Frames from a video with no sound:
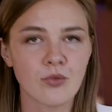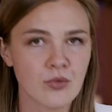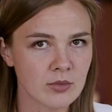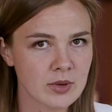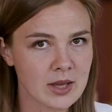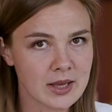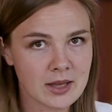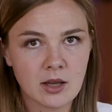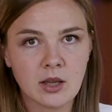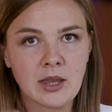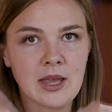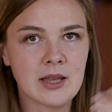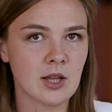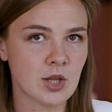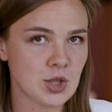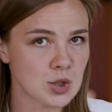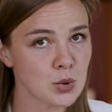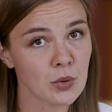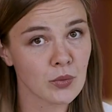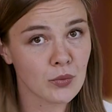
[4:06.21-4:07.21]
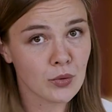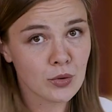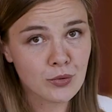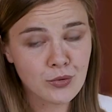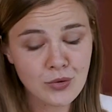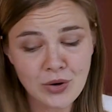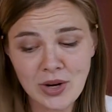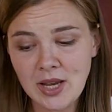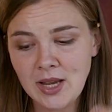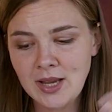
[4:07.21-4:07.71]
can I do it for
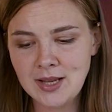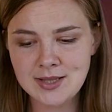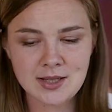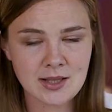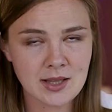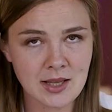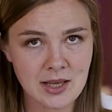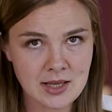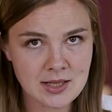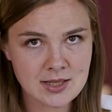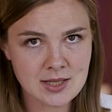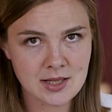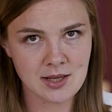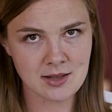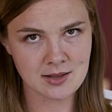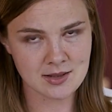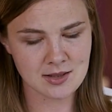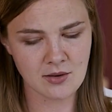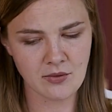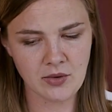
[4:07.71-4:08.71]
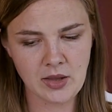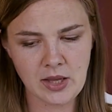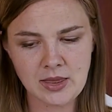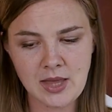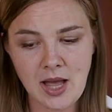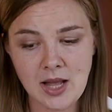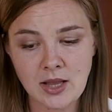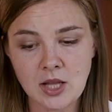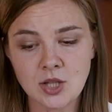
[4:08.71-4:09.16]
free? Is it easy? And stuff like that.